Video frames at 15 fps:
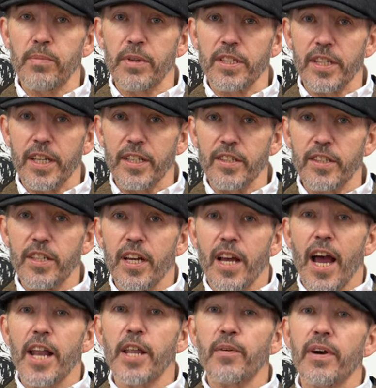biscuits.
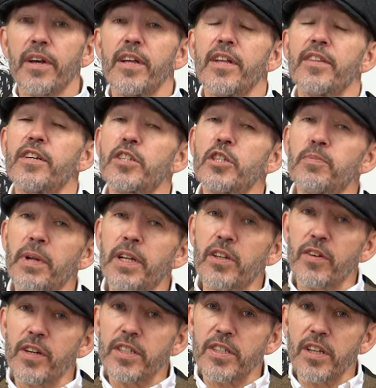Anyway, this has been
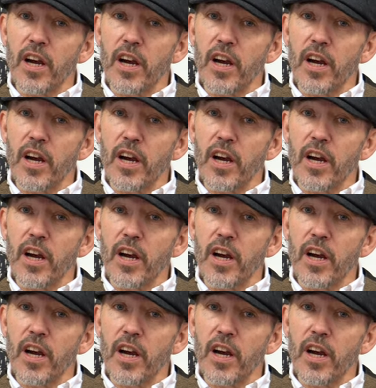Chris.